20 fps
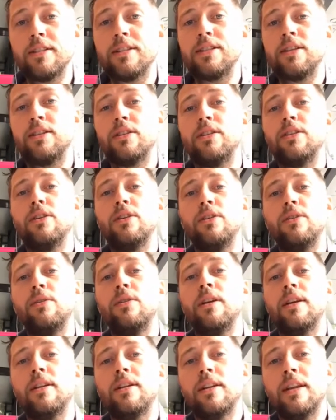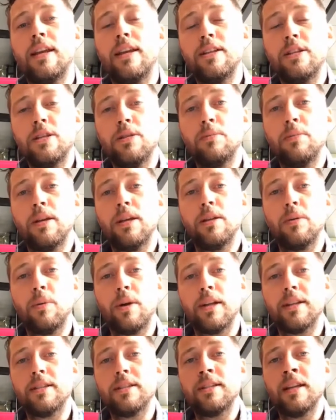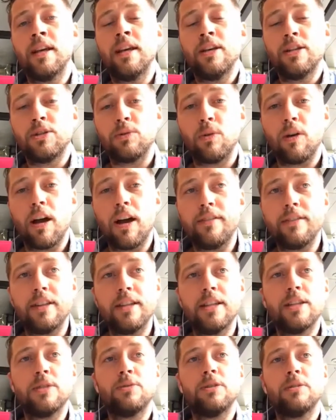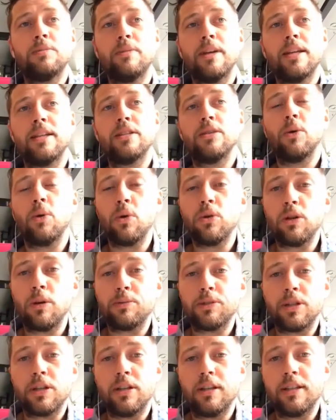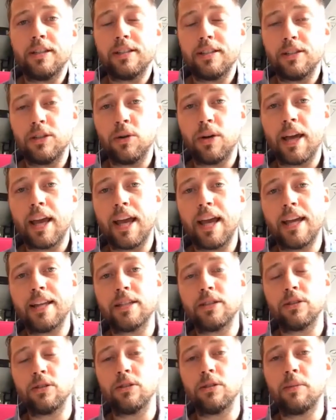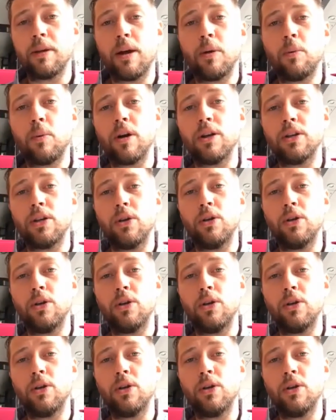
So you need to be the ones driving this, which means all the opportunity is in your hands. It's all about